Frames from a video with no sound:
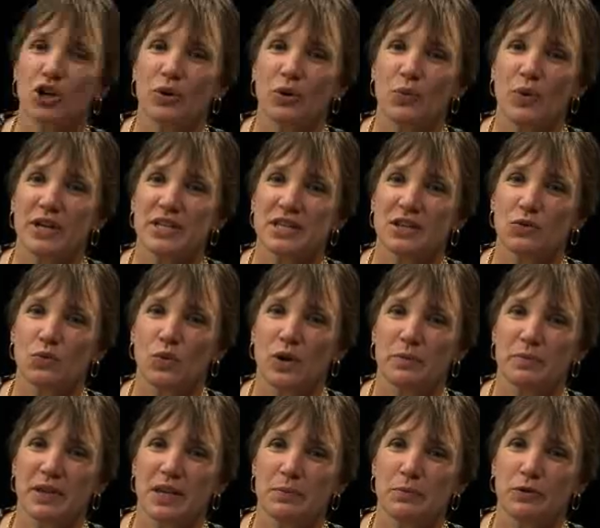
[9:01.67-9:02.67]
it wasn't
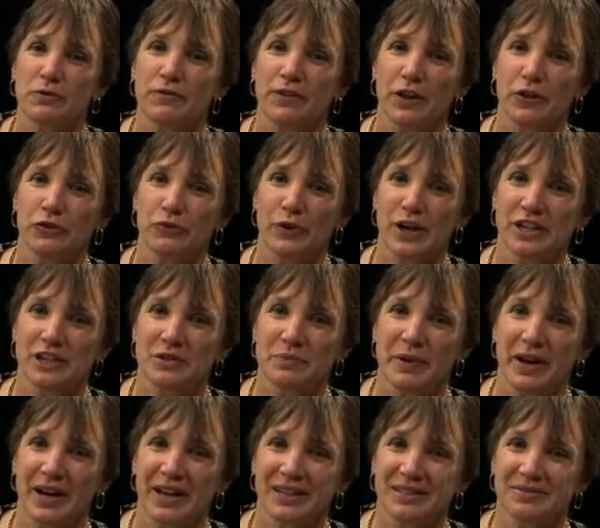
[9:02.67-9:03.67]
what people felt threatened
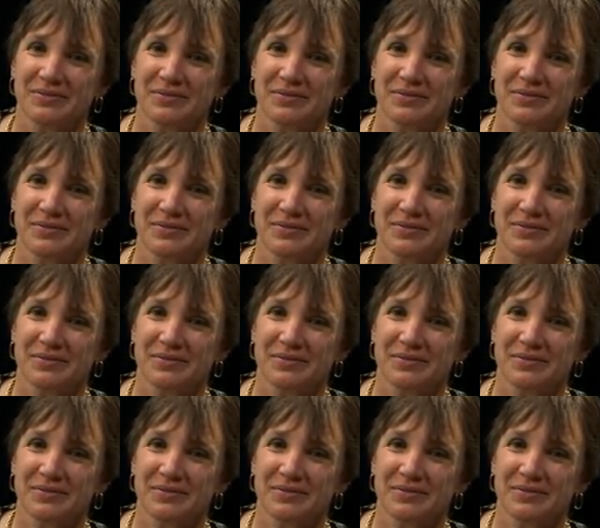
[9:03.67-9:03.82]
by.